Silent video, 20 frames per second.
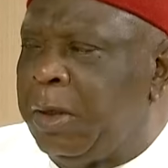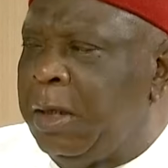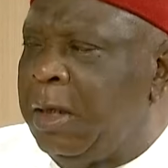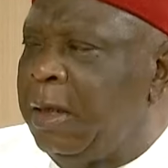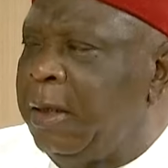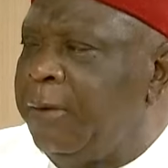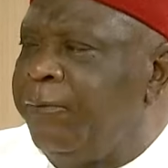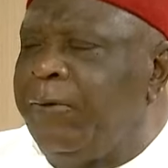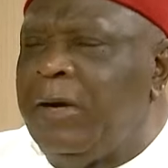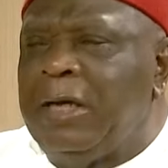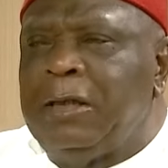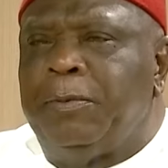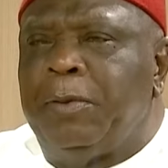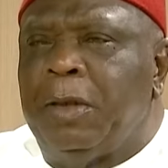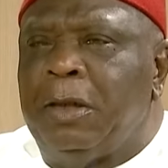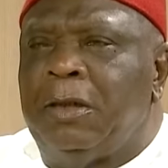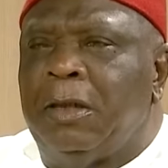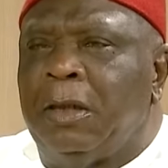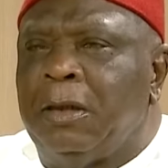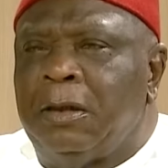Vice
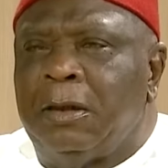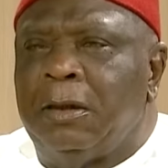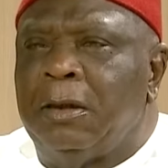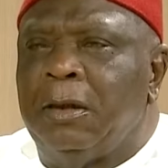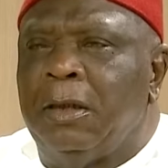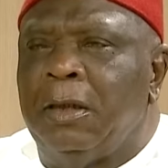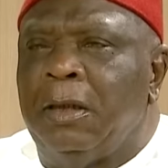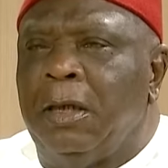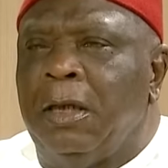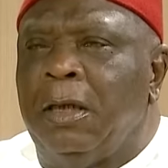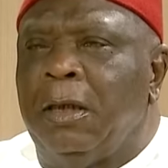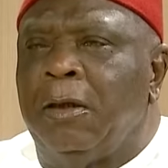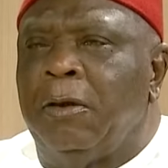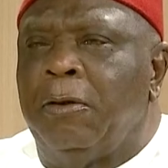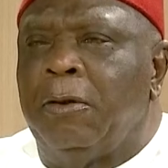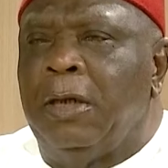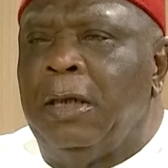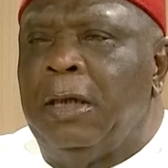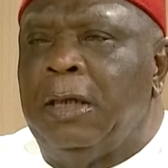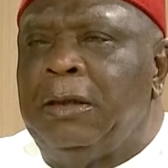president,
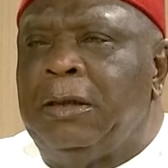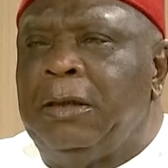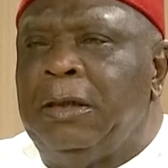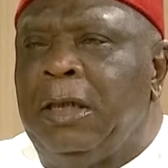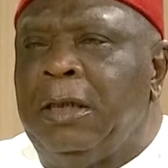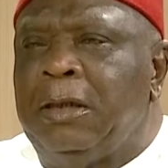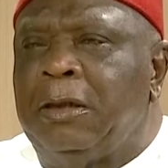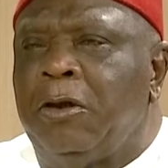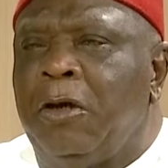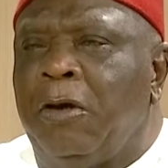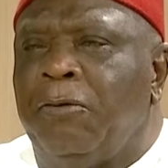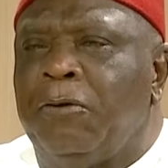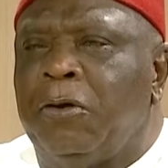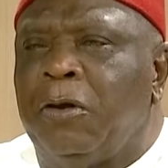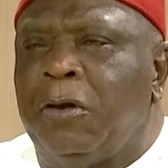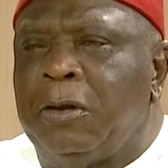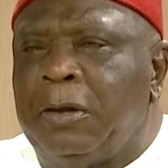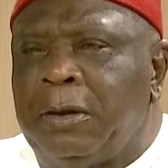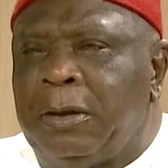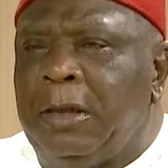8 years
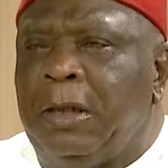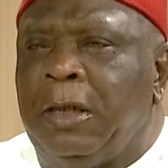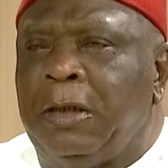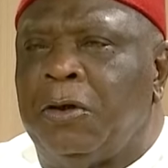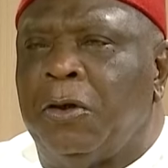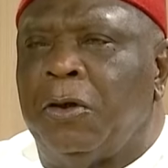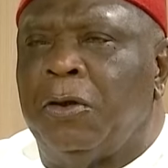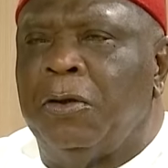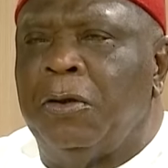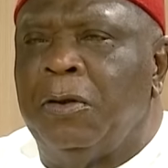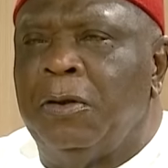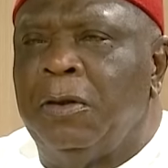governor, senator,